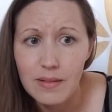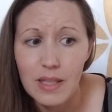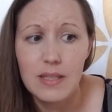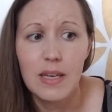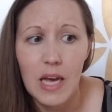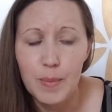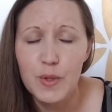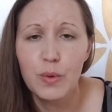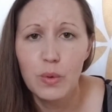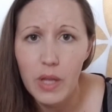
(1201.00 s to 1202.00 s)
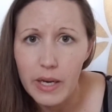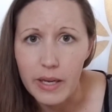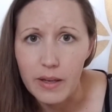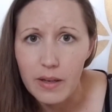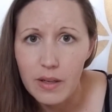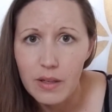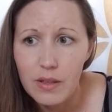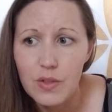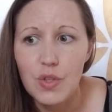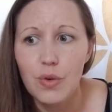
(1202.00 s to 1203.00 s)
That's an absolute lie.
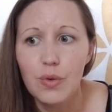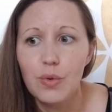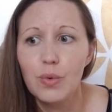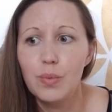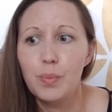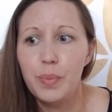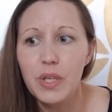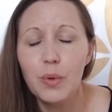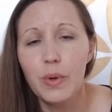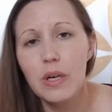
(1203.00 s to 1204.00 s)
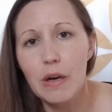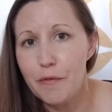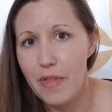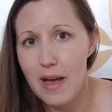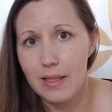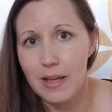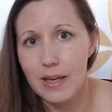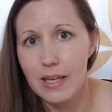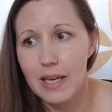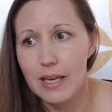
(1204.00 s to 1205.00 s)
So be aware of that
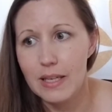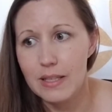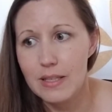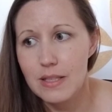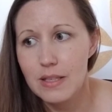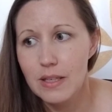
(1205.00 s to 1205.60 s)
lie and